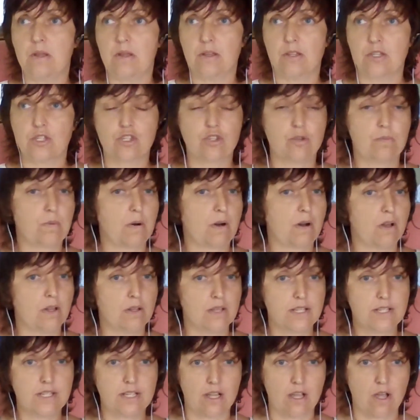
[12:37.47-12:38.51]
super
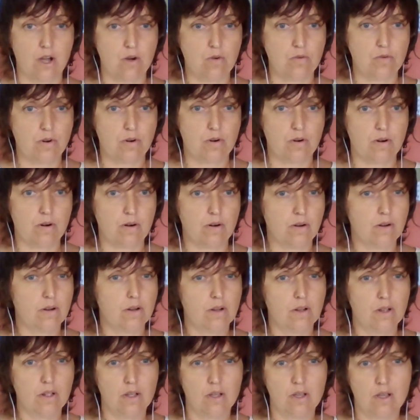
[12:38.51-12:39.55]
holistic owner.
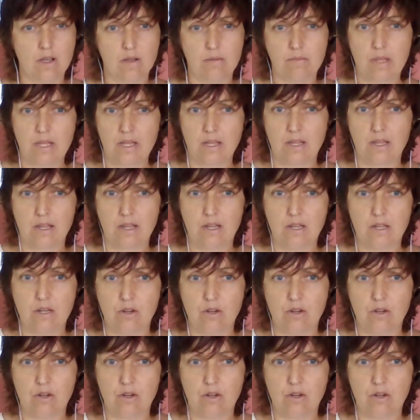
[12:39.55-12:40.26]
I'm like,